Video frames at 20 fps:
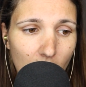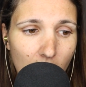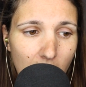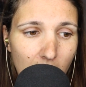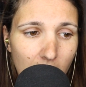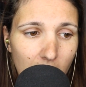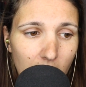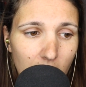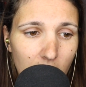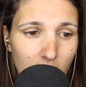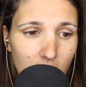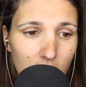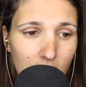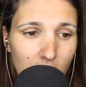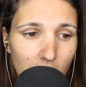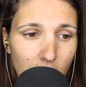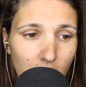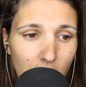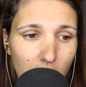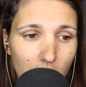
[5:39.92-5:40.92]
And
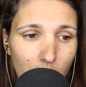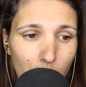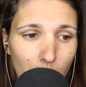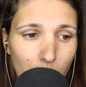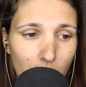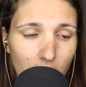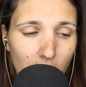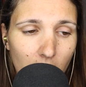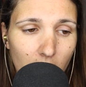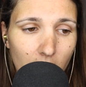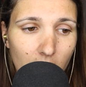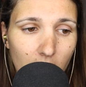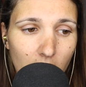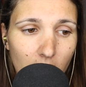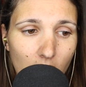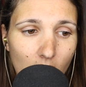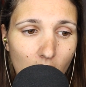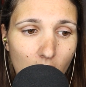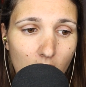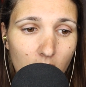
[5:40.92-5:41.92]

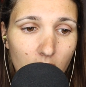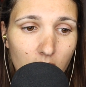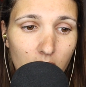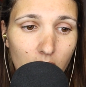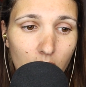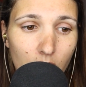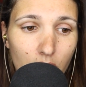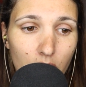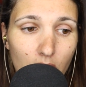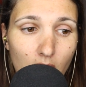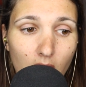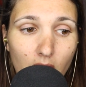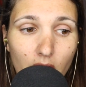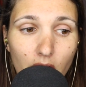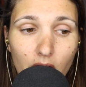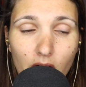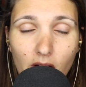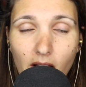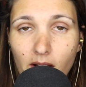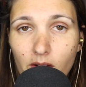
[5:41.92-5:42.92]
he also taught
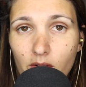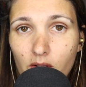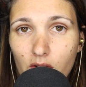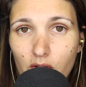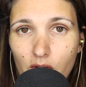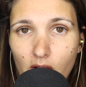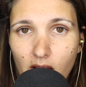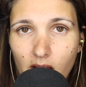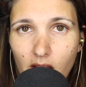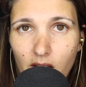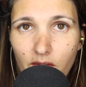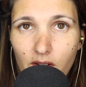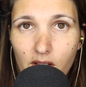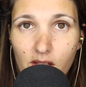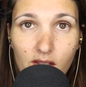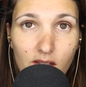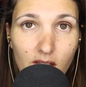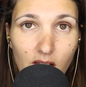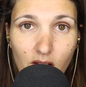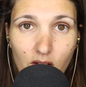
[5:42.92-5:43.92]
her how to drive a
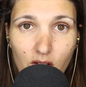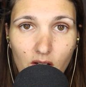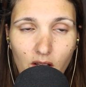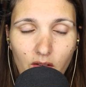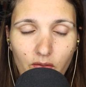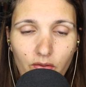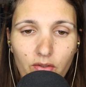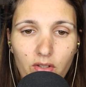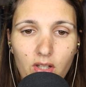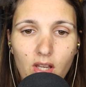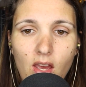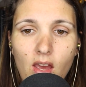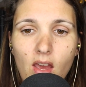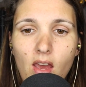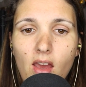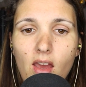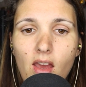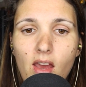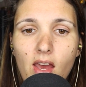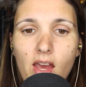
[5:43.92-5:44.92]
stick shift.
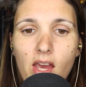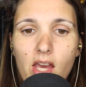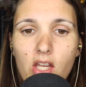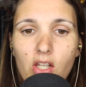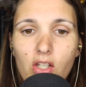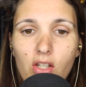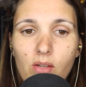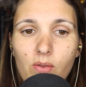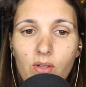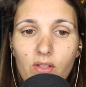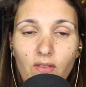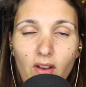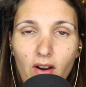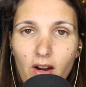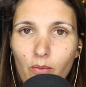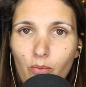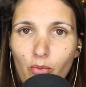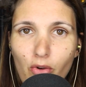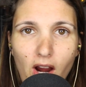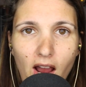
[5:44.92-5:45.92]
She was
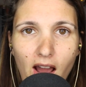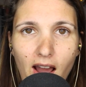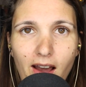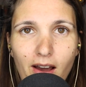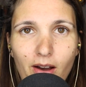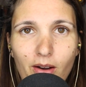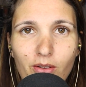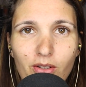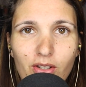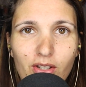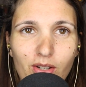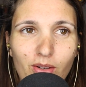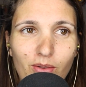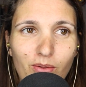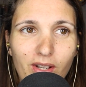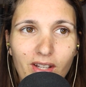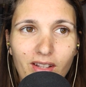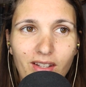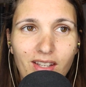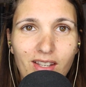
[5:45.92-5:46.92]
very proud. She
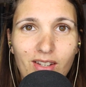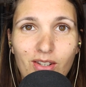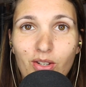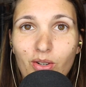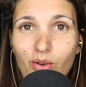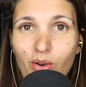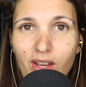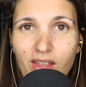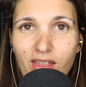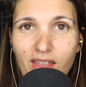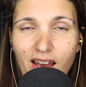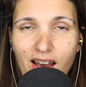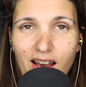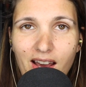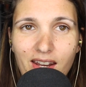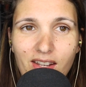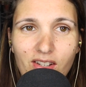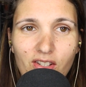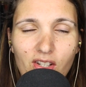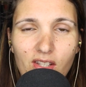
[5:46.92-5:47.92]
really enjoyed
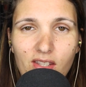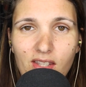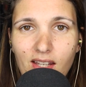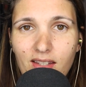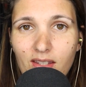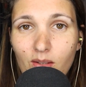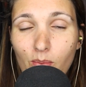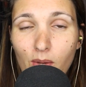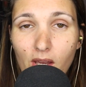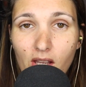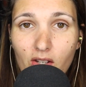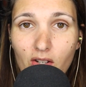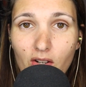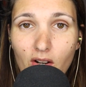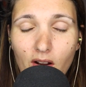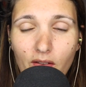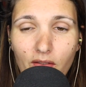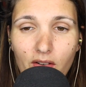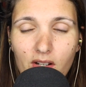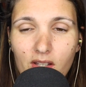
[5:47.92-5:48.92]
that, and she sent a
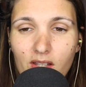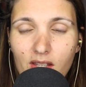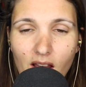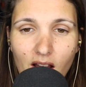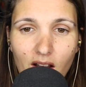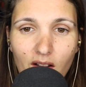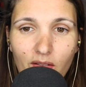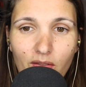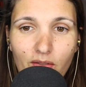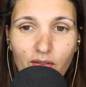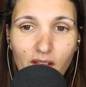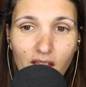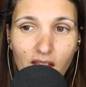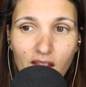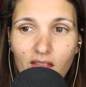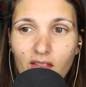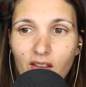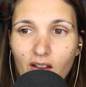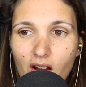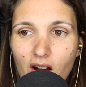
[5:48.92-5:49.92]
picture of herself
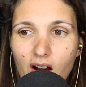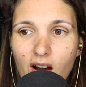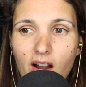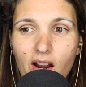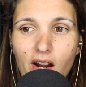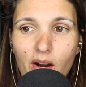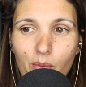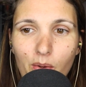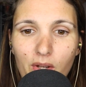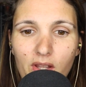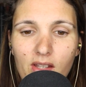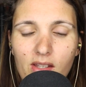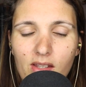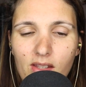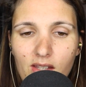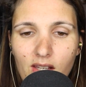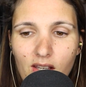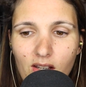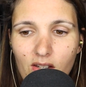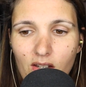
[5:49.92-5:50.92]
in the car with the
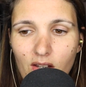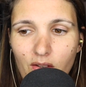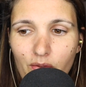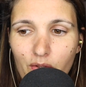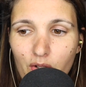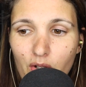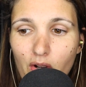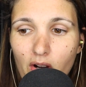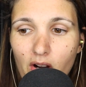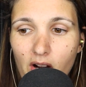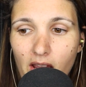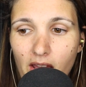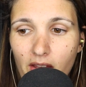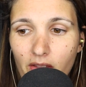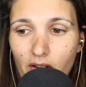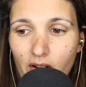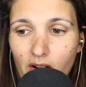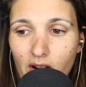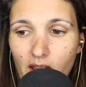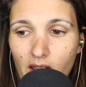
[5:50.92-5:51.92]
stick shift to
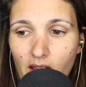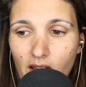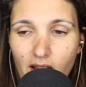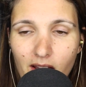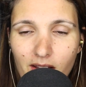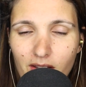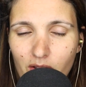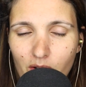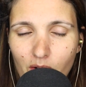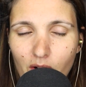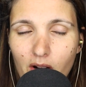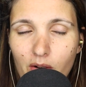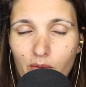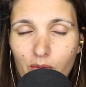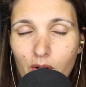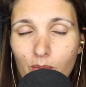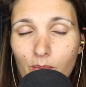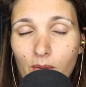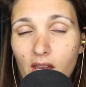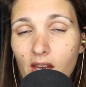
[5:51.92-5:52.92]
her
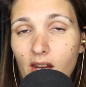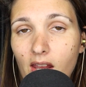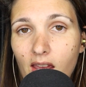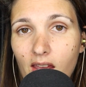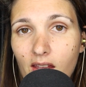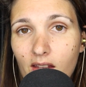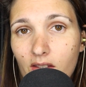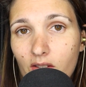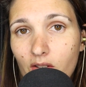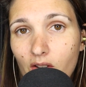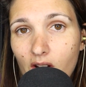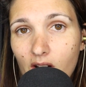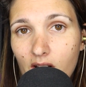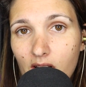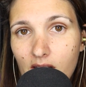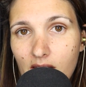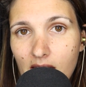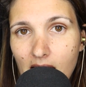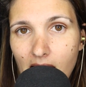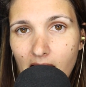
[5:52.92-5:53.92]
roommate and to her
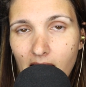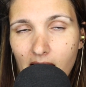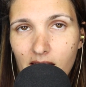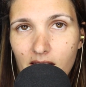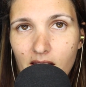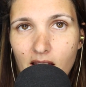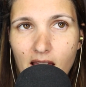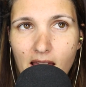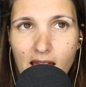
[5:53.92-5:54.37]
dad.